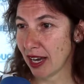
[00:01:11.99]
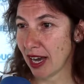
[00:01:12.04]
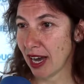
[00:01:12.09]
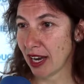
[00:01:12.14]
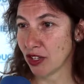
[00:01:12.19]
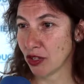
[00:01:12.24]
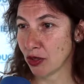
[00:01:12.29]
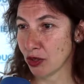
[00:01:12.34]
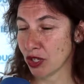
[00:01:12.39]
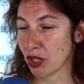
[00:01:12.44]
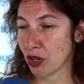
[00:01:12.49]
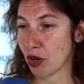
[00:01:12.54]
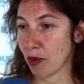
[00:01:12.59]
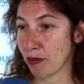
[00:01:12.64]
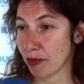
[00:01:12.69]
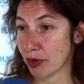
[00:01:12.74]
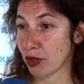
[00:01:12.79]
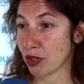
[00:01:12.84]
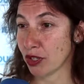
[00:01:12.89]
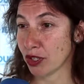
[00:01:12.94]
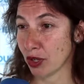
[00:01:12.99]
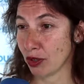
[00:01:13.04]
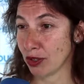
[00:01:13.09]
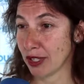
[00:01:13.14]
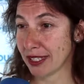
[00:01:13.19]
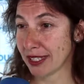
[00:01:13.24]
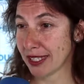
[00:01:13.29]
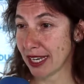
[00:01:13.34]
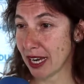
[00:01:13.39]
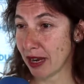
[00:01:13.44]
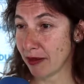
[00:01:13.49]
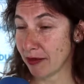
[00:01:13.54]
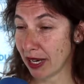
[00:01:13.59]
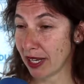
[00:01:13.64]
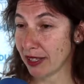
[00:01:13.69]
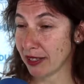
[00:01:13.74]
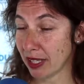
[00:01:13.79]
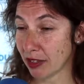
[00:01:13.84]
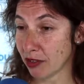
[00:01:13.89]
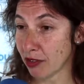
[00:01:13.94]
and using computers all the time.
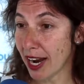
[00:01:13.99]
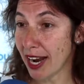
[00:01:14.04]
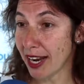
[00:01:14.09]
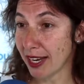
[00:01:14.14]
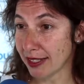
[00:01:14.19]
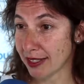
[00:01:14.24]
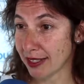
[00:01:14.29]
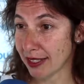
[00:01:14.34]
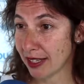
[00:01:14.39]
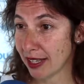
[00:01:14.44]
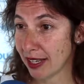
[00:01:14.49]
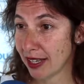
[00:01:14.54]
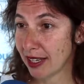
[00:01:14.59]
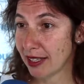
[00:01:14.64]
And they're right.